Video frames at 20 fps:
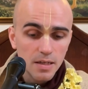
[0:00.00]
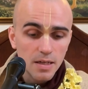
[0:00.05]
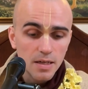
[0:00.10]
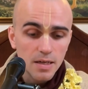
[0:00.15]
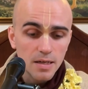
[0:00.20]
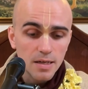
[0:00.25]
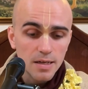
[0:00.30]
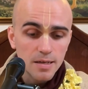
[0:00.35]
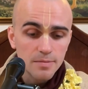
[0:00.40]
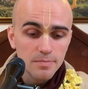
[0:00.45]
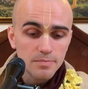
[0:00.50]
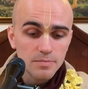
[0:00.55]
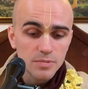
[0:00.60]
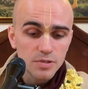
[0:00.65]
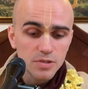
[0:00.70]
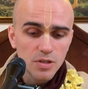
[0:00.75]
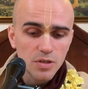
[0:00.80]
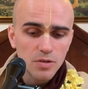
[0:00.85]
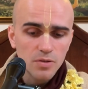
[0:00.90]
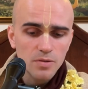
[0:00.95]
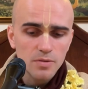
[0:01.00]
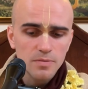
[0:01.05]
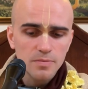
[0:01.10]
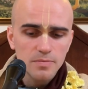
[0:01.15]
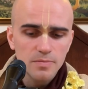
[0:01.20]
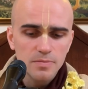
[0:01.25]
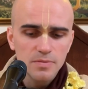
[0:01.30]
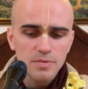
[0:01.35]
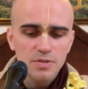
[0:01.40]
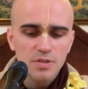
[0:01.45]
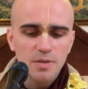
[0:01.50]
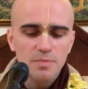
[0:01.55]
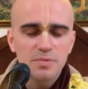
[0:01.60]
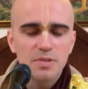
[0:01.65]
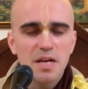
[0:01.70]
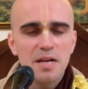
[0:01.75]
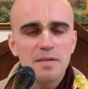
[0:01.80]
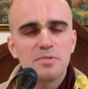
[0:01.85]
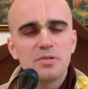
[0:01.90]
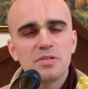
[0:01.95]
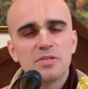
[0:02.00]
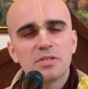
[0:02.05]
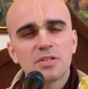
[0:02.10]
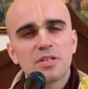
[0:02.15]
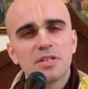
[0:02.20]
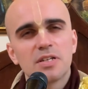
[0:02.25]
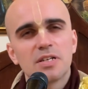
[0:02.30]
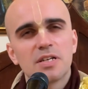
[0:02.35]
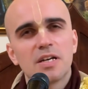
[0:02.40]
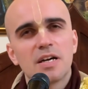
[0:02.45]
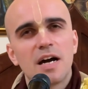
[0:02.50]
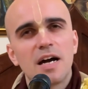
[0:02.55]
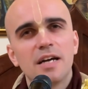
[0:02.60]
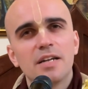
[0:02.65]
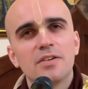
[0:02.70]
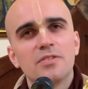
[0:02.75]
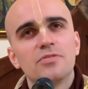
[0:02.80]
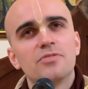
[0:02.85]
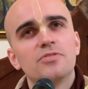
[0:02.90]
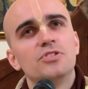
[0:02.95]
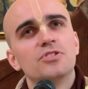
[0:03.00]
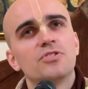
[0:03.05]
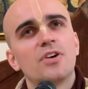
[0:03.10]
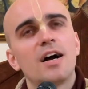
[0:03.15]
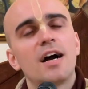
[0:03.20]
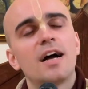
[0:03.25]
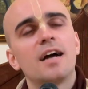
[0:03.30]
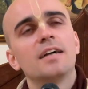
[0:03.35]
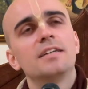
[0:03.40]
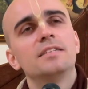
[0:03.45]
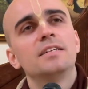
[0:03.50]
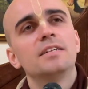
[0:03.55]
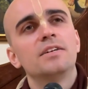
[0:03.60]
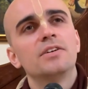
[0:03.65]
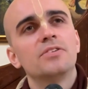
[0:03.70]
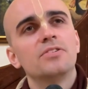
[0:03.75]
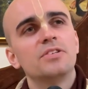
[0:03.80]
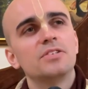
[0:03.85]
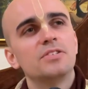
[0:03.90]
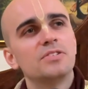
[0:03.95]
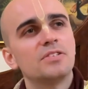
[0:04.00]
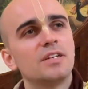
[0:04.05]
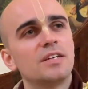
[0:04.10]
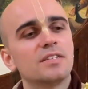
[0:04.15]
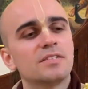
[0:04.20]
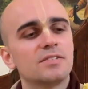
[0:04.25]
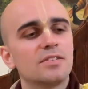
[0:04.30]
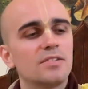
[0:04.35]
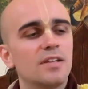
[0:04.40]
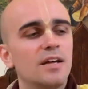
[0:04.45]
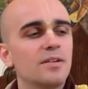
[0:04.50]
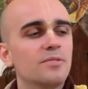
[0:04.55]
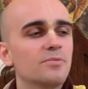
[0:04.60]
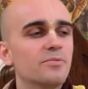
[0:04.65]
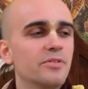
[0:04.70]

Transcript: So sometimes it's kind of dry to hear these things a lot.